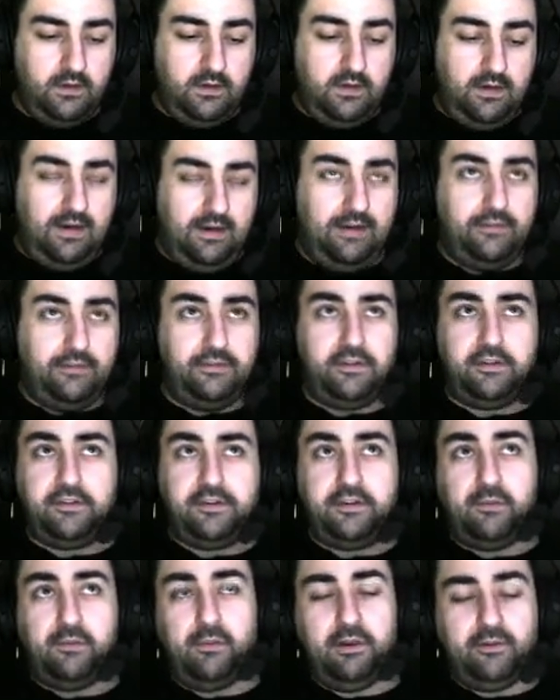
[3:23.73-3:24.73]
As you can
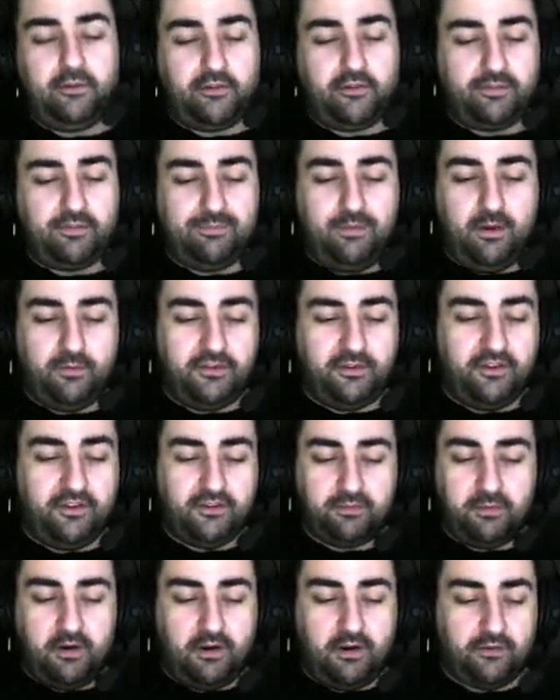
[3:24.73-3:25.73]
see, we just melt this
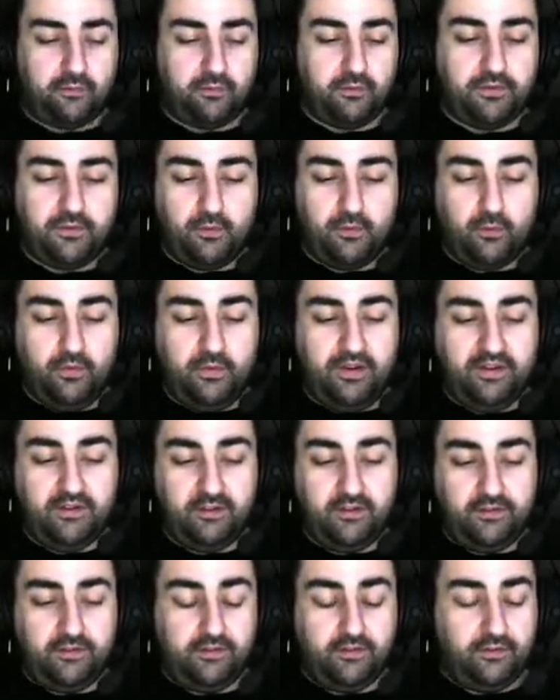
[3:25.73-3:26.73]
boss with their
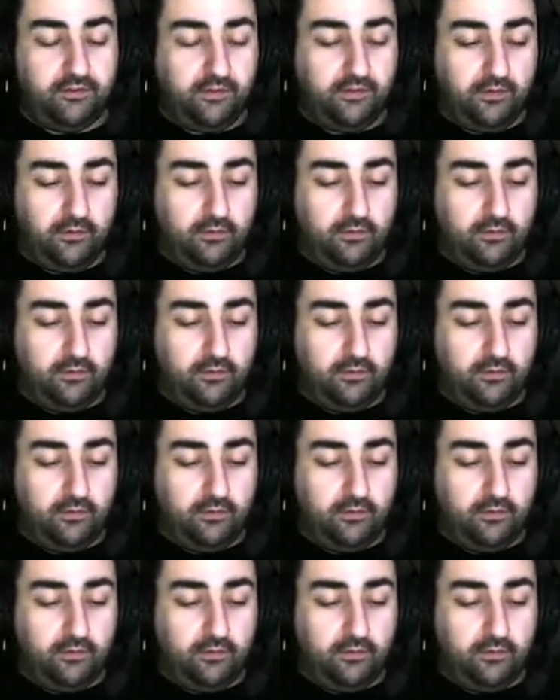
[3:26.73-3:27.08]
weaknesses.